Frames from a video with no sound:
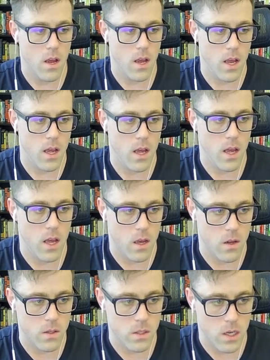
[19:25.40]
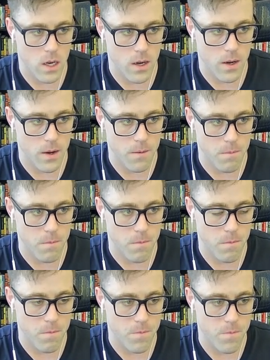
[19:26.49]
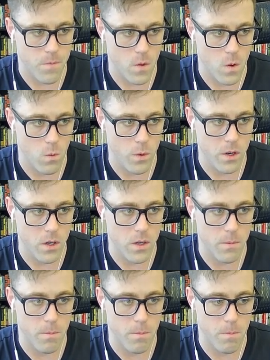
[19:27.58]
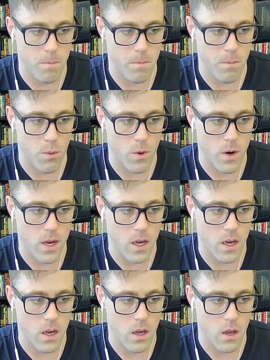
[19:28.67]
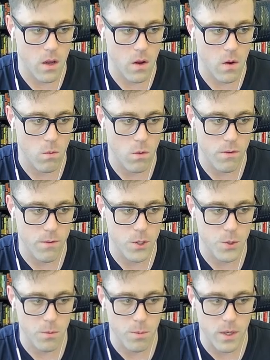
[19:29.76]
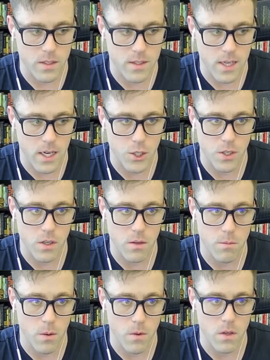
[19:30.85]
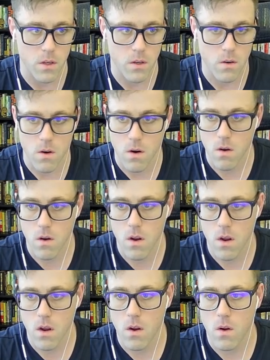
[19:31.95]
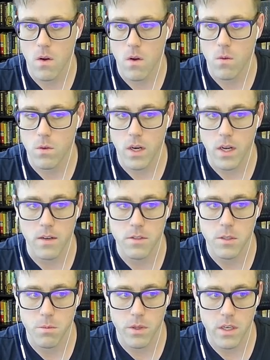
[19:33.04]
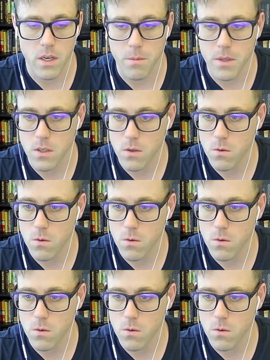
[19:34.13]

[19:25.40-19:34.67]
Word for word: And um, we are going to bring, well, first we'll bring a section component here, kind of split it up in two,